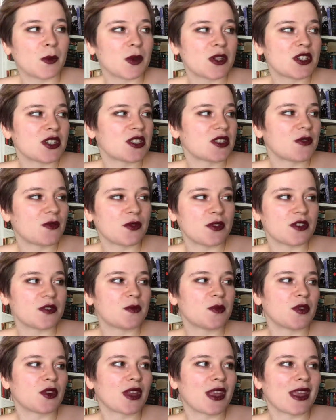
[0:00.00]
which is the
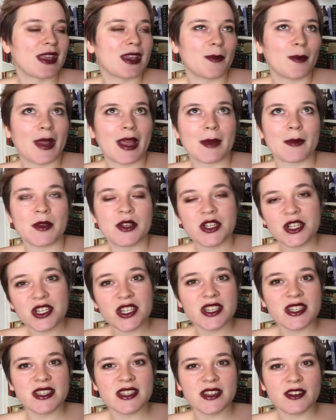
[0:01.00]
first book in a Black
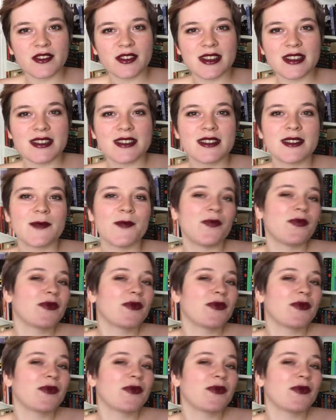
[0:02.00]
Magician series.